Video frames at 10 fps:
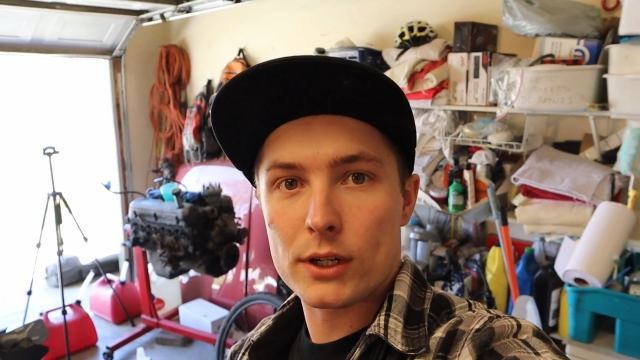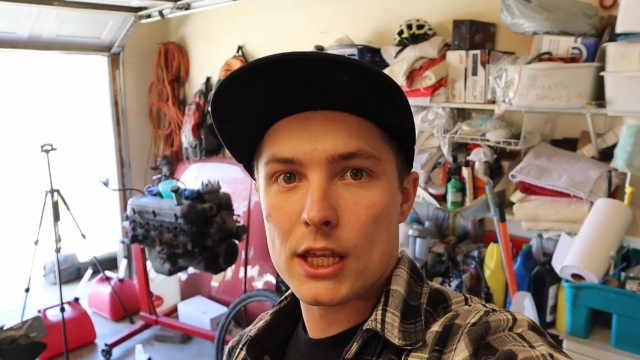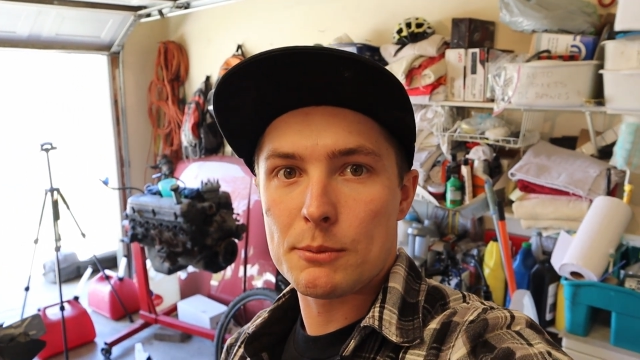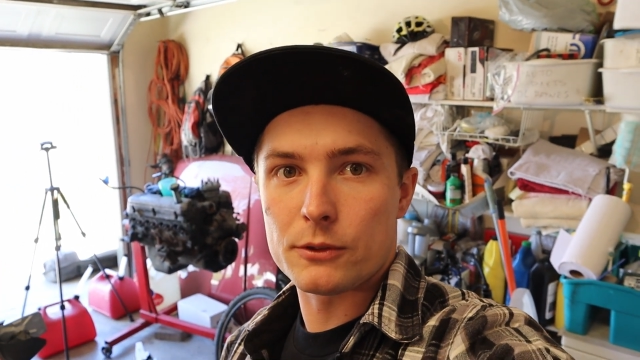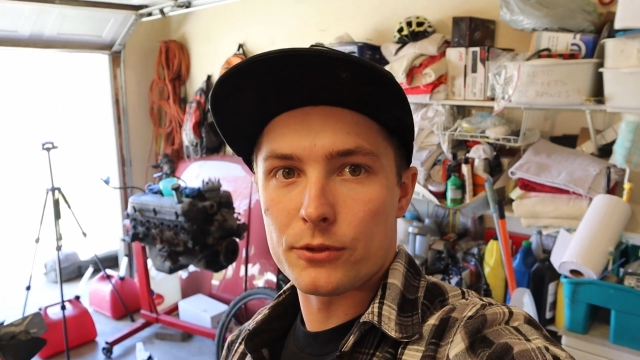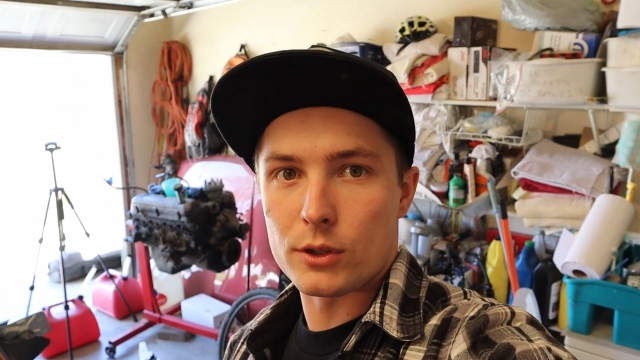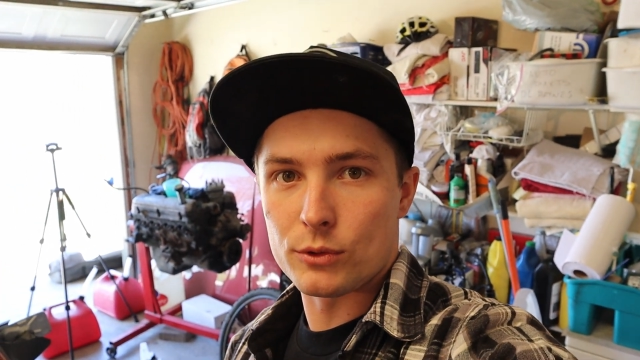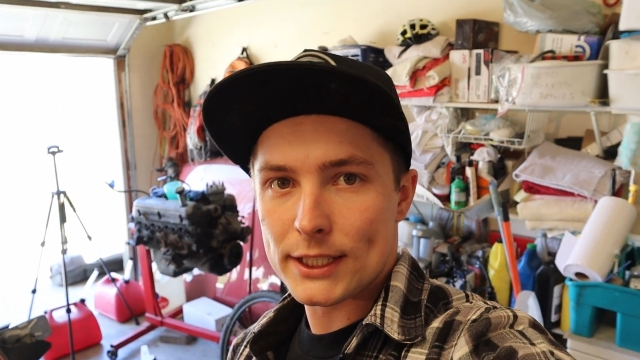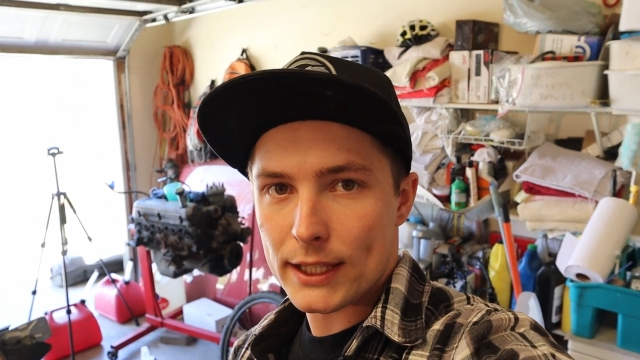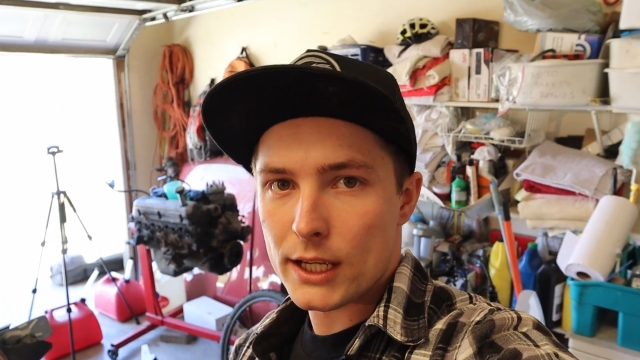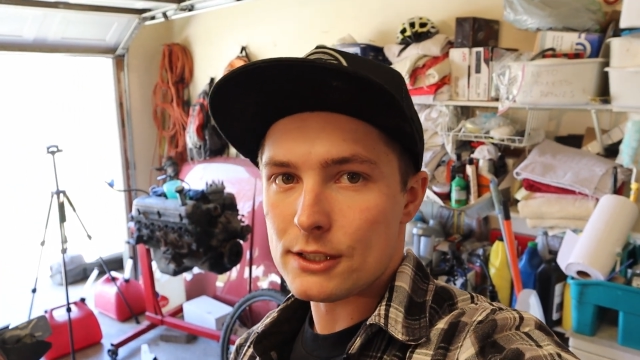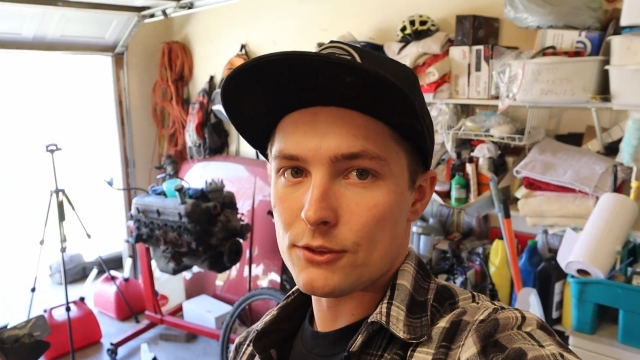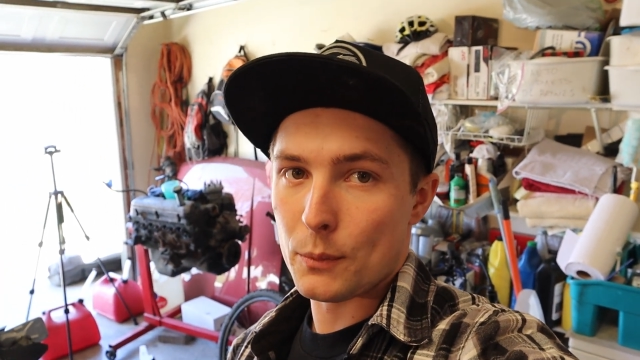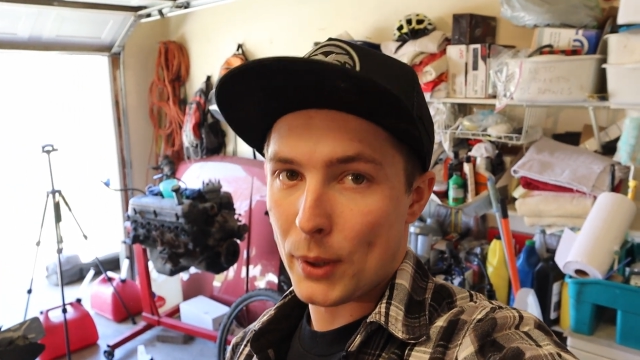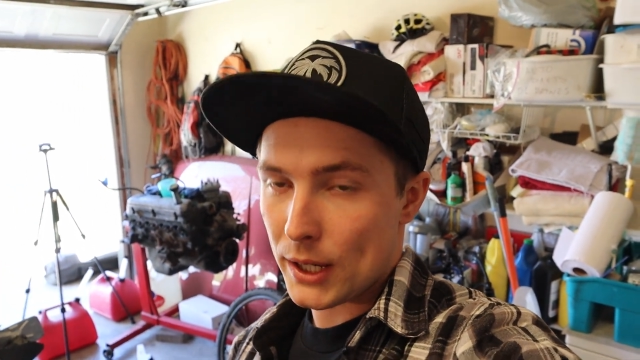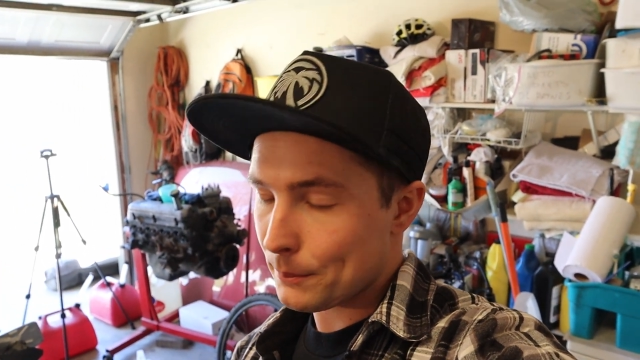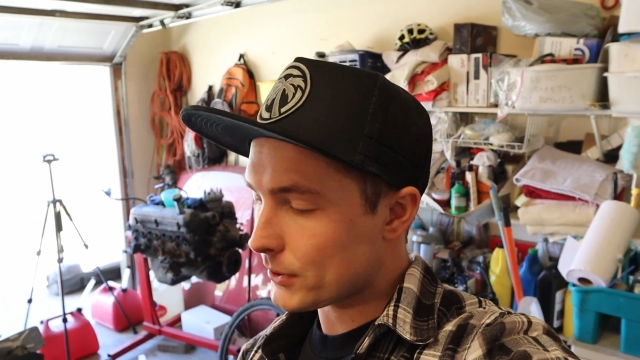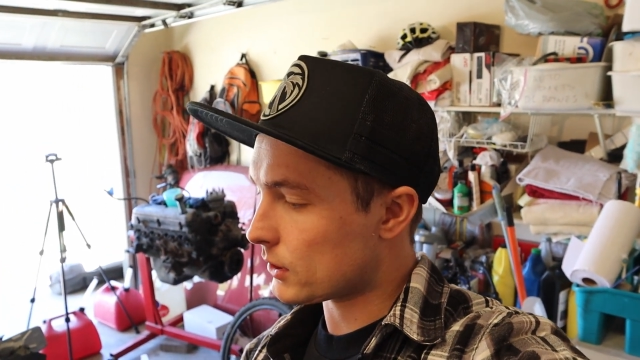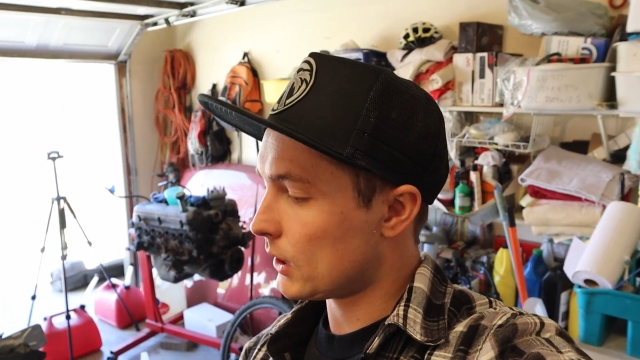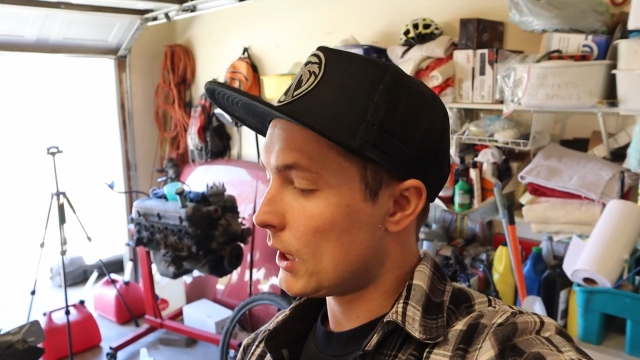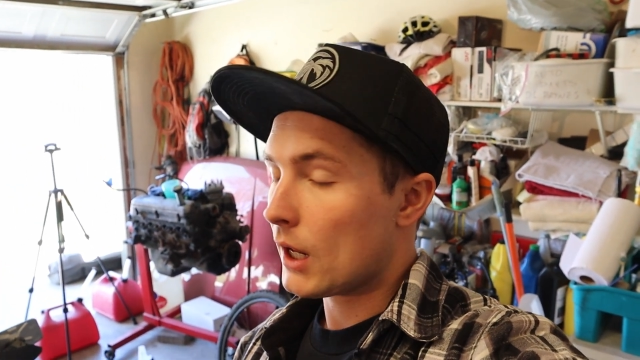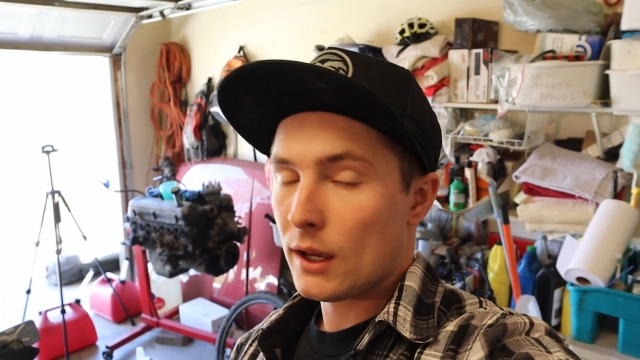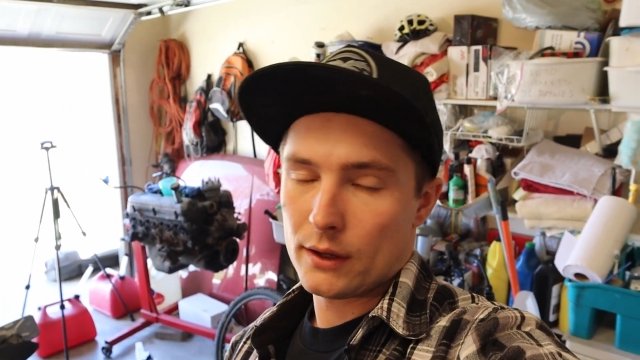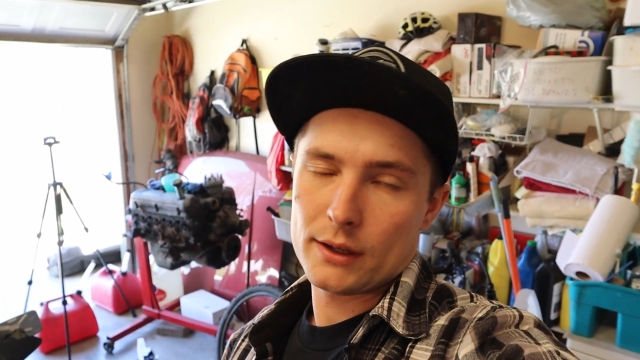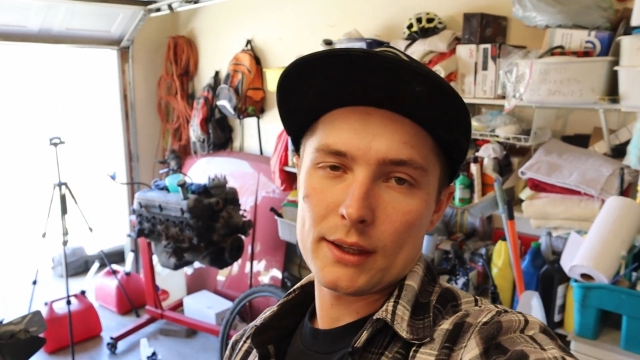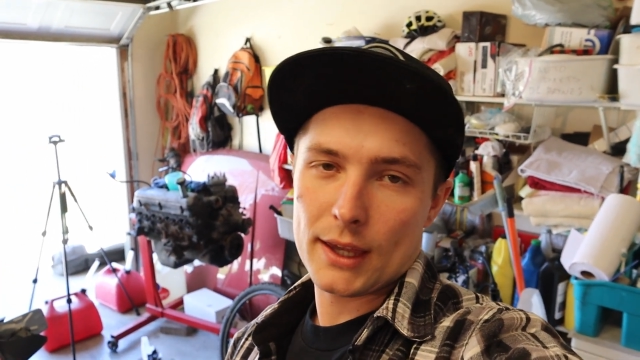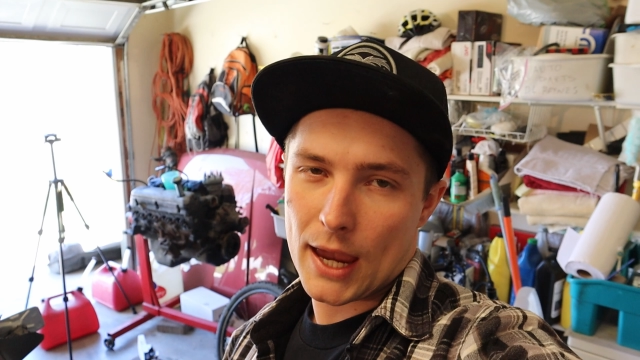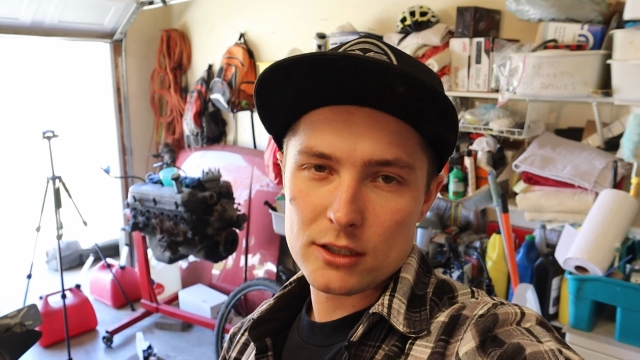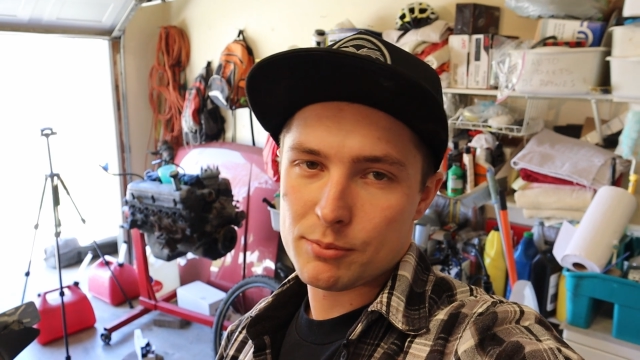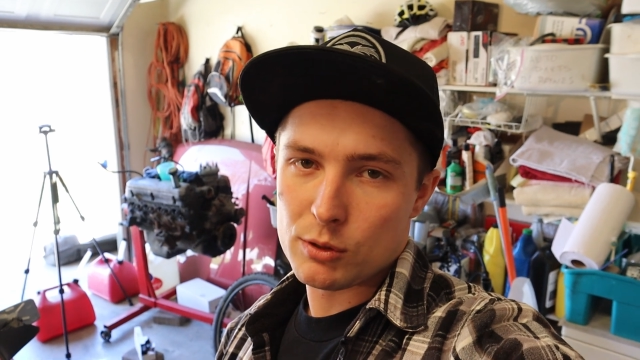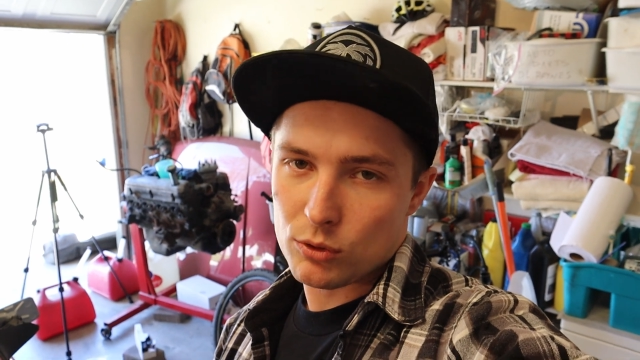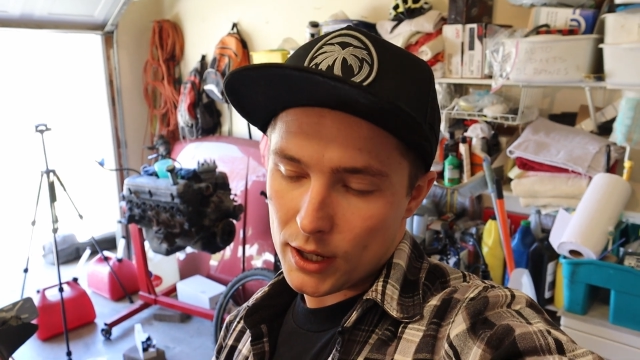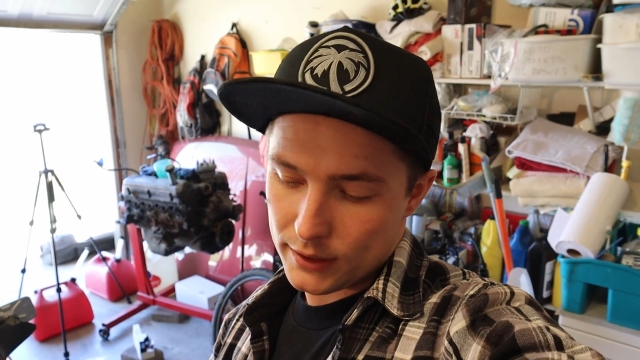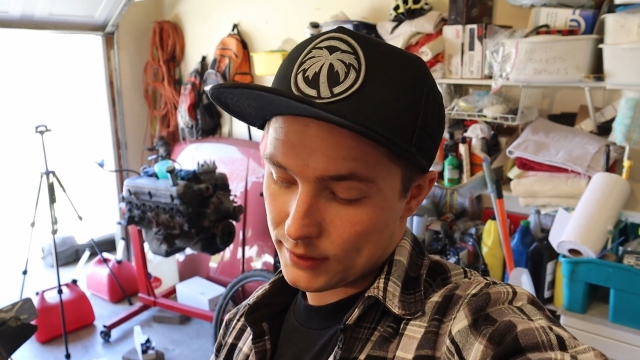cable for the relays for the pumps, it has to be run.